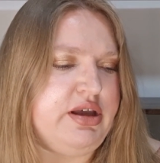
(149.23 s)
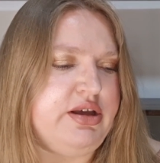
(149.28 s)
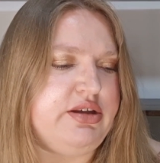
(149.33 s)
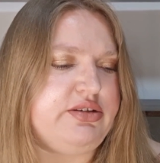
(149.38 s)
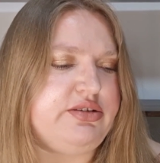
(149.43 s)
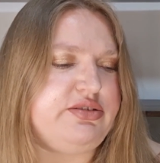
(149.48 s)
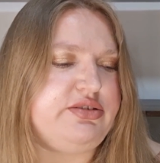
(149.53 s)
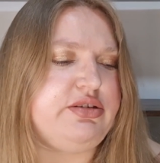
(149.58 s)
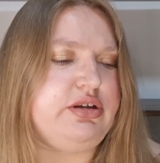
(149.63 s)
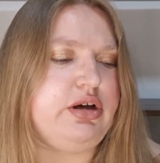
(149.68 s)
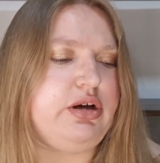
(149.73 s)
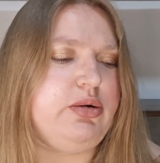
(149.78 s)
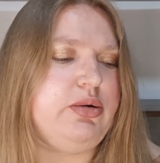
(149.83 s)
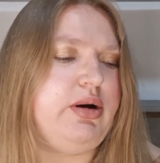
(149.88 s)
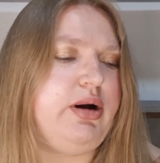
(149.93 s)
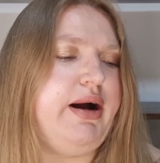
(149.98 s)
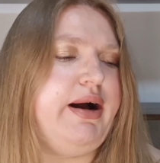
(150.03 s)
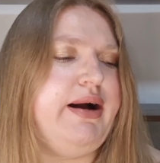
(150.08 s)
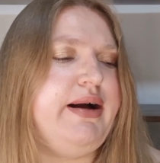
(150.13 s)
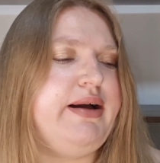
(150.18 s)

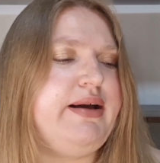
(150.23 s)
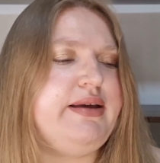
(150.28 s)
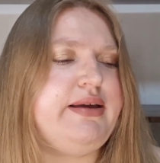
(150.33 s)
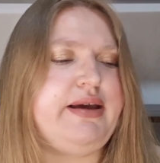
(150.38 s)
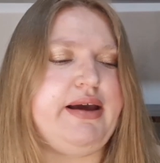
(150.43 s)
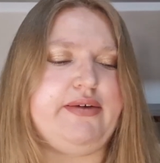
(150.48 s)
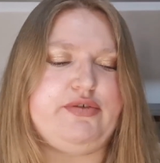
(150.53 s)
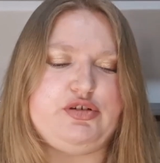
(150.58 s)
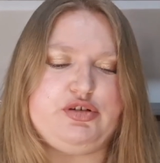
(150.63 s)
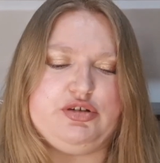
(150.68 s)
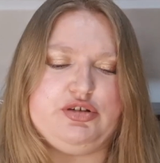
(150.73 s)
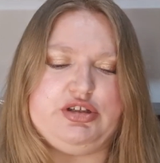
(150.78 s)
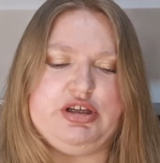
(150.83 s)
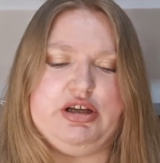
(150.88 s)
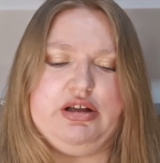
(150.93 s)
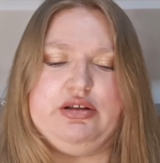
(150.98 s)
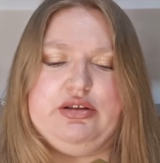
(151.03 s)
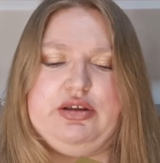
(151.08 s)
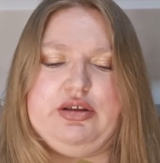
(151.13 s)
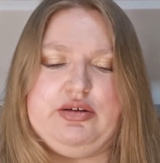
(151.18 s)
So I have to
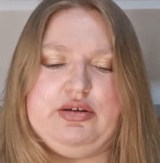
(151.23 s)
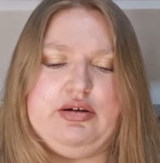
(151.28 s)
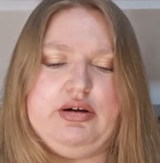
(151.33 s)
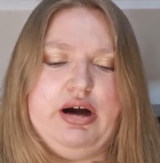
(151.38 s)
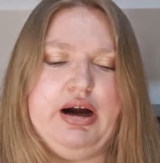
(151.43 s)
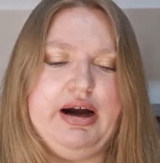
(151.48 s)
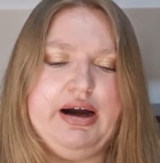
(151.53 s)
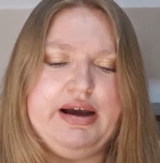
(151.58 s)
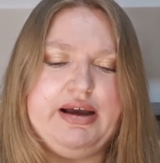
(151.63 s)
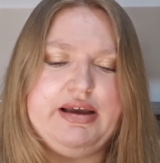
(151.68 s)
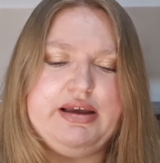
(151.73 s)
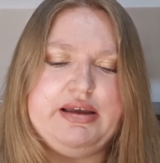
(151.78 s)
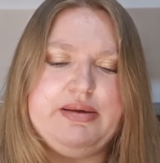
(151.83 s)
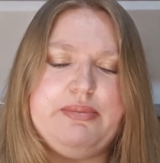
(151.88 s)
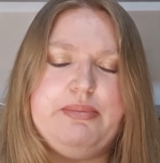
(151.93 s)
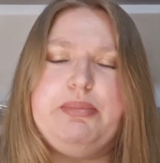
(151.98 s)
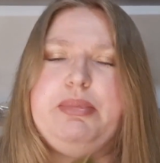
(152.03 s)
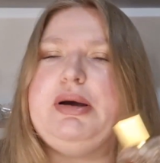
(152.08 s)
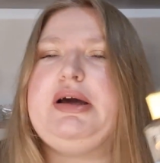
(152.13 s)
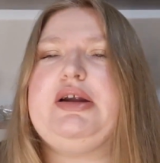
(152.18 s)
tell you, I
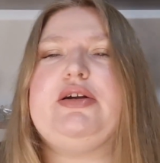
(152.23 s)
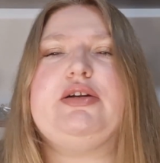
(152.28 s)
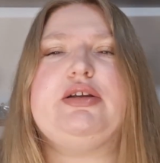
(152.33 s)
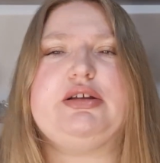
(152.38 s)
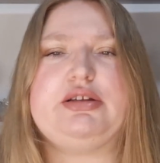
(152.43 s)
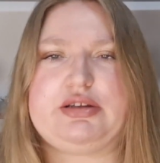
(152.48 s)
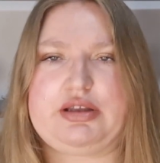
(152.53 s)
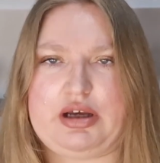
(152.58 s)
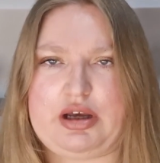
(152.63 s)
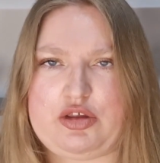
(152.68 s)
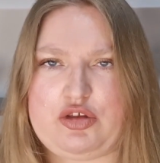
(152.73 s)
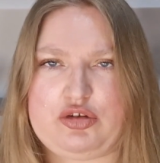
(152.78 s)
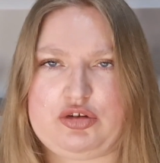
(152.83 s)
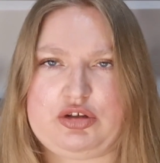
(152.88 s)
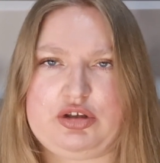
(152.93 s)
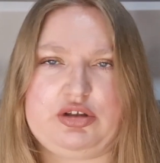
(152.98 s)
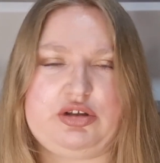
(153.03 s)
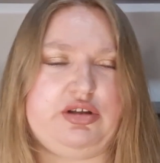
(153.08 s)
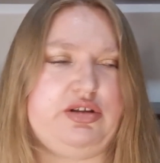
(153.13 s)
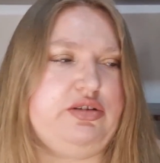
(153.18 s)
barely
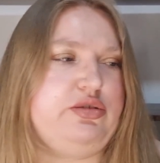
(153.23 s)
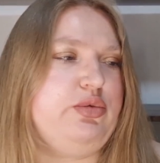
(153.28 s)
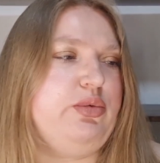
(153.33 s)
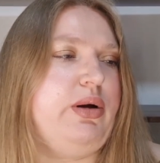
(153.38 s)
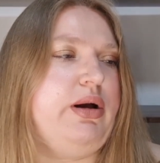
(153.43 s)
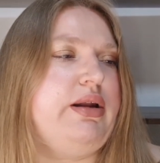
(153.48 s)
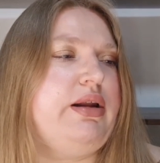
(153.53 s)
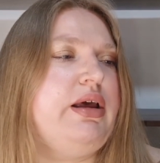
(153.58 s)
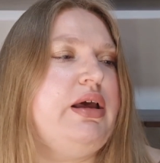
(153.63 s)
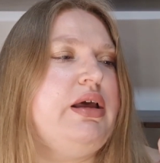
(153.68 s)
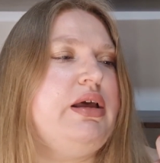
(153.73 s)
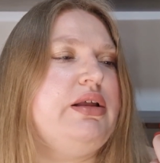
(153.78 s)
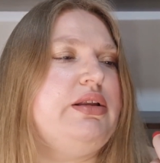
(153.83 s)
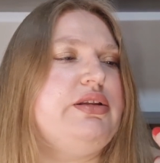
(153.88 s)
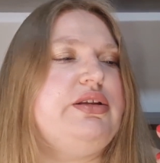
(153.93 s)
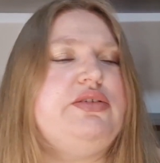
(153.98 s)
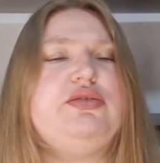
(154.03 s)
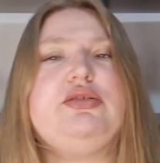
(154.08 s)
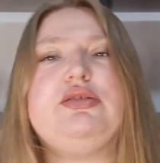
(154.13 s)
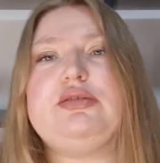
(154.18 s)
touched this one.
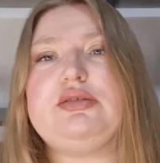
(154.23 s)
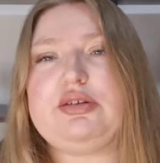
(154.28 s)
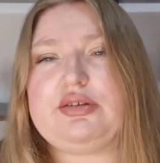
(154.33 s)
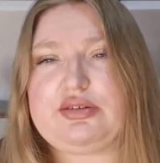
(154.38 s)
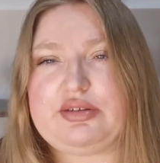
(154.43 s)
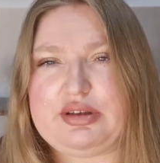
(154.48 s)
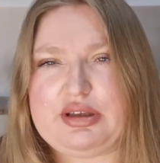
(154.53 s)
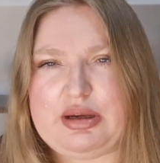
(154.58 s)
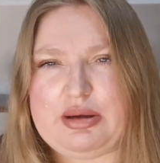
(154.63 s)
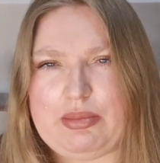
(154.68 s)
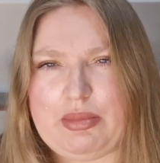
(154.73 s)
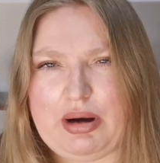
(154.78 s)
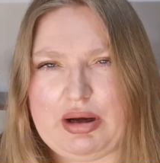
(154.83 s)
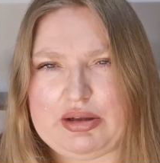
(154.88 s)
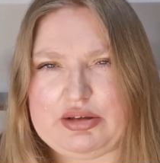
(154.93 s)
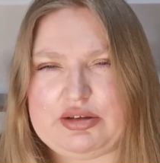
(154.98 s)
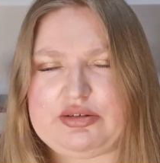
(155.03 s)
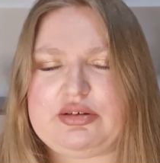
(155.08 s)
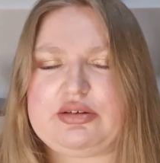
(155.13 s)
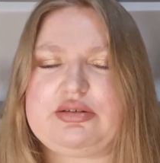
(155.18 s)
This is the Cinema.
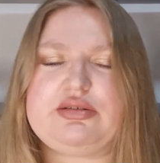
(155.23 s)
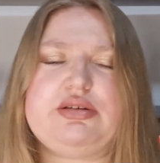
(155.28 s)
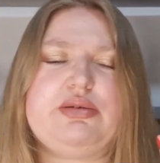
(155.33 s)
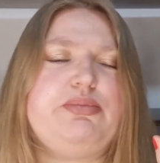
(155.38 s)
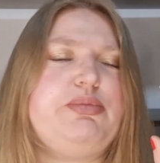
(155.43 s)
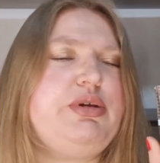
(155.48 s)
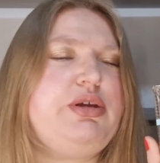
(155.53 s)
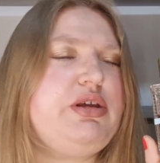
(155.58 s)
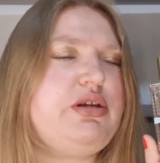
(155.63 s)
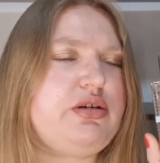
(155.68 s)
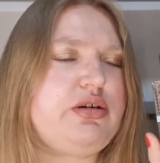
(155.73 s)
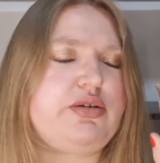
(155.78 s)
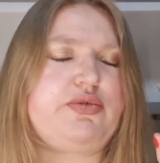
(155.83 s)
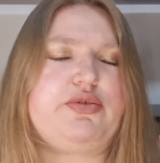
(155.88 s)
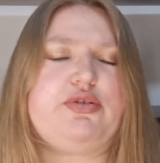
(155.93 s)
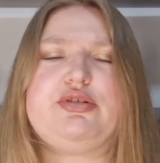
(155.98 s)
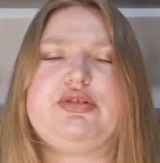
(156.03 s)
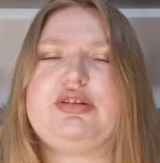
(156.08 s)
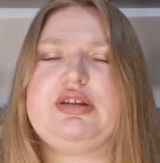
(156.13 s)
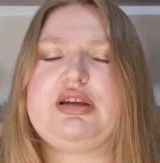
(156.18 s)
This is the
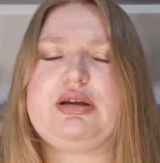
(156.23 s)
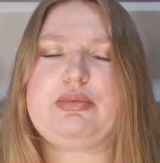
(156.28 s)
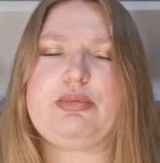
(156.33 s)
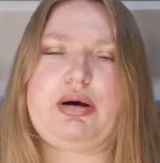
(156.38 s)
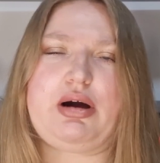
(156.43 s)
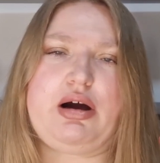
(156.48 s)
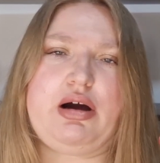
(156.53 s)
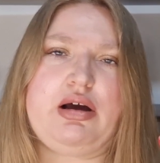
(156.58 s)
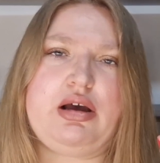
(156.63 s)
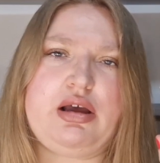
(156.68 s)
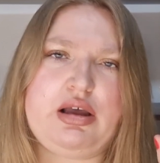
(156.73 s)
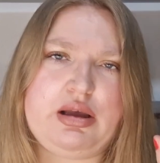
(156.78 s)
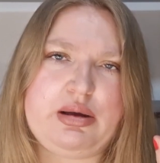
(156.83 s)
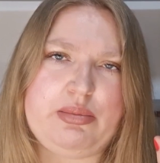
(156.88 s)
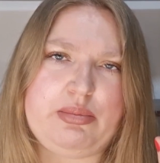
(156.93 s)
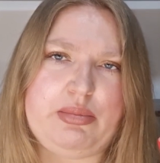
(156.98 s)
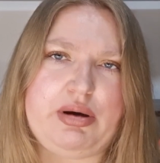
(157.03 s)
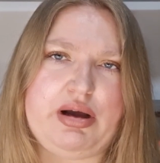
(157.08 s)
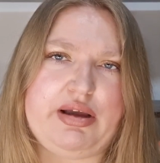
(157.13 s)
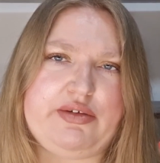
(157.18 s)
beautiful Cinema
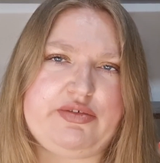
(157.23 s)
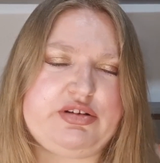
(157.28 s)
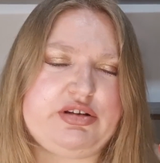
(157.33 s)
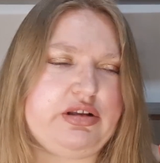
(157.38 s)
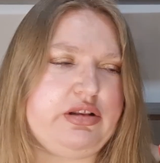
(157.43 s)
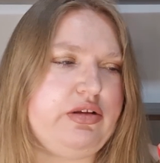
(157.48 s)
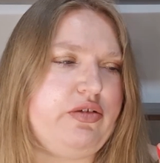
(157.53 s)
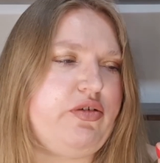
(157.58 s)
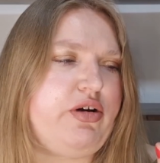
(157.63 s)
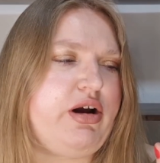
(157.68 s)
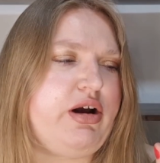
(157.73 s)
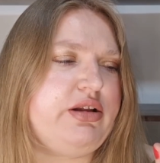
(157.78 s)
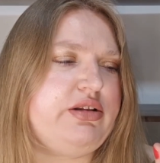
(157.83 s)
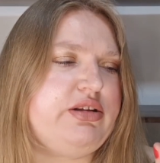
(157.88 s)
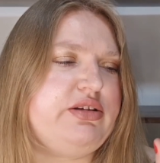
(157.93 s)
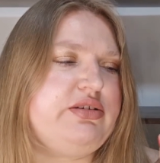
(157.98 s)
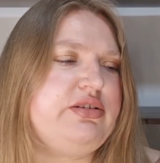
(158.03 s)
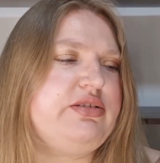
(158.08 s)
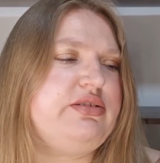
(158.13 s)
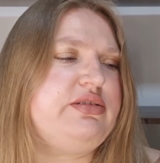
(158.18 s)
by Yves Saint Laurent.
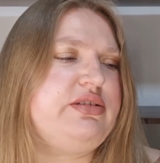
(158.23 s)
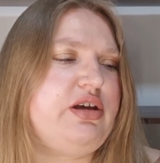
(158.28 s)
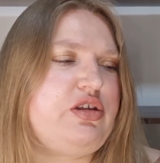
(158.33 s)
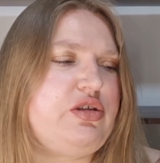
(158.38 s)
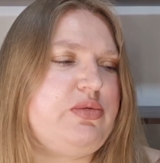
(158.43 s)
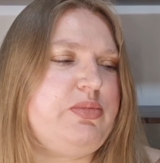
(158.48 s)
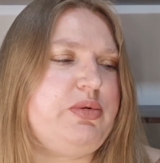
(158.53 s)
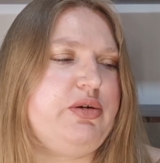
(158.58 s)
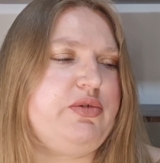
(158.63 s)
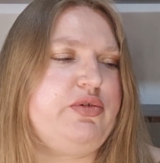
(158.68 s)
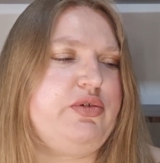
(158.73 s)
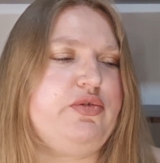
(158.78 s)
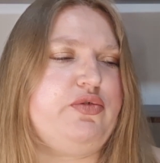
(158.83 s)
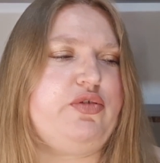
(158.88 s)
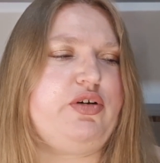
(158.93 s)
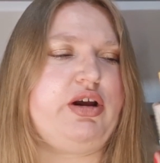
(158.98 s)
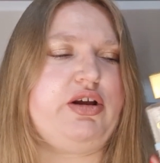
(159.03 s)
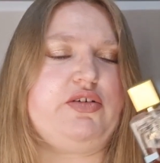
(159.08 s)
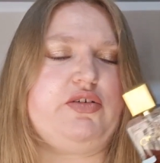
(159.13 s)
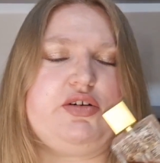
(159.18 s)
This is such a beautiful
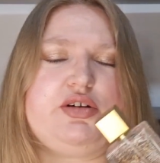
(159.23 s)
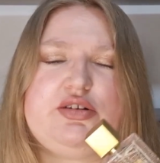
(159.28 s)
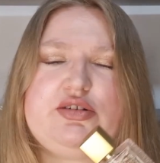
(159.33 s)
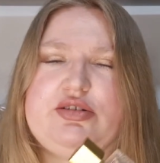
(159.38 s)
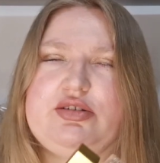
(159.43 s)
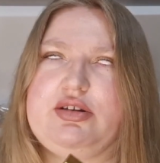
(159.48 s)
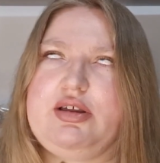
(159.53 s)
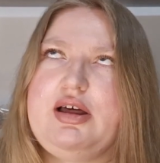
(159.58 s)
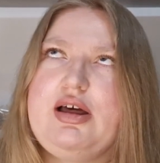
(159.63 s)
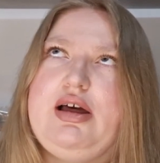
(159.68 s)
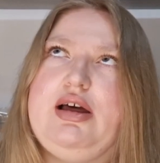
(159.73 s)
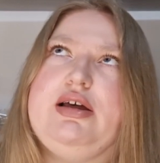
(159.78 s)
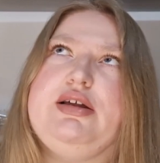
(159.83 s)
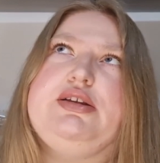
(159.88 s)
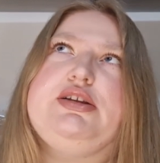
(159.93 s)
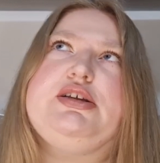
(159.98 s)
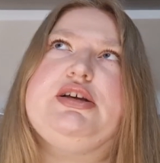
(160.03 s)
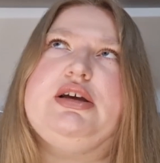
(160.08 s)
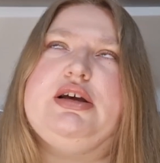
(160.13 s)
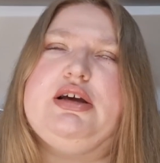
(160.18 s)
fragrance, and